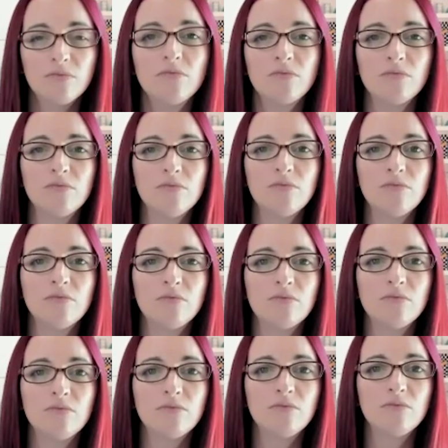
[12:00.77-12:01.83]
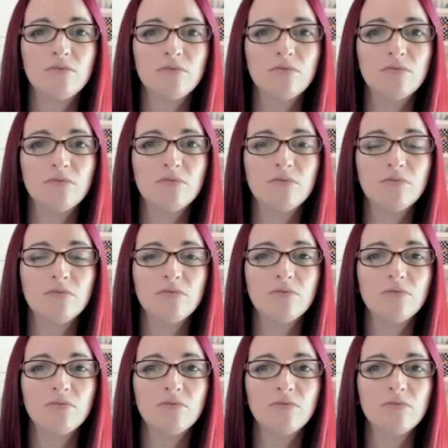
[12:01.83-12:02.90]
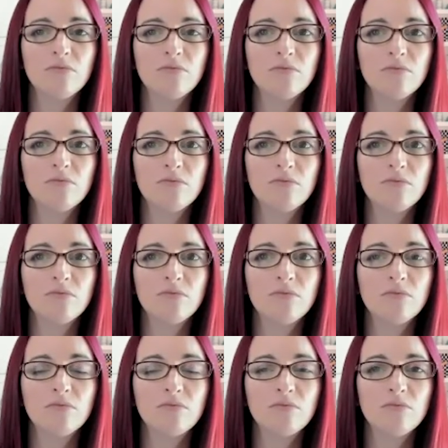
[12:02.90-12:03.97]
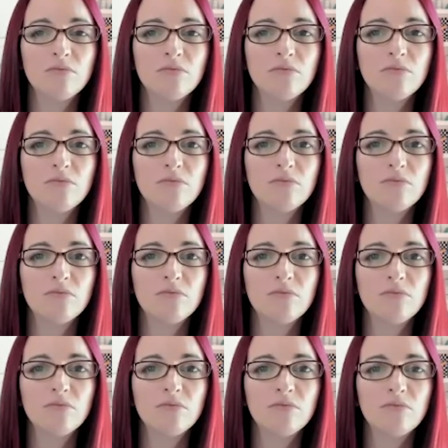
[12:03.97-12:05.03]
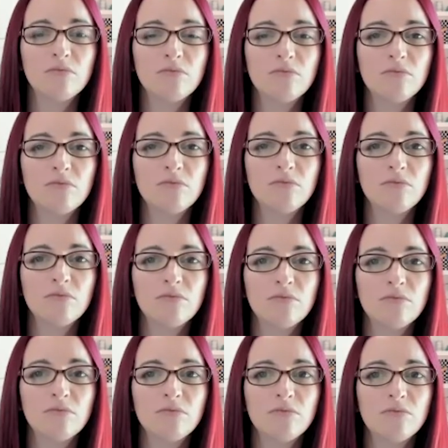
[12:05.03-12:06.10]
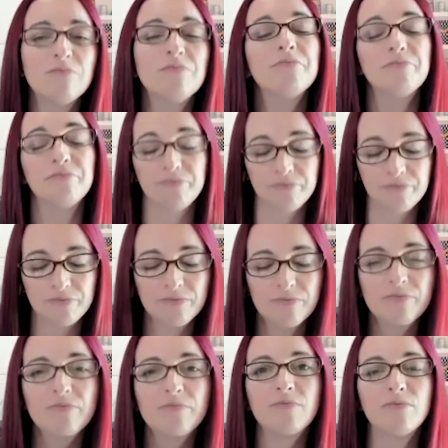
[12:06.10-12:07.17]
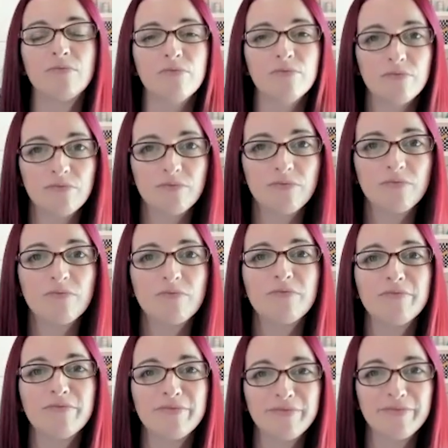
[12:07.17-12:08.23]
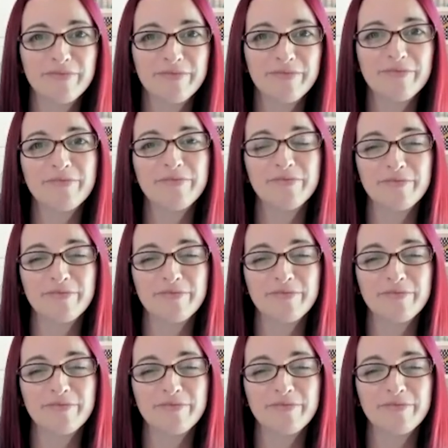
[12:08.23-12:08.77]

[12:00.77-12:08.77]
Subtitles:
(silent)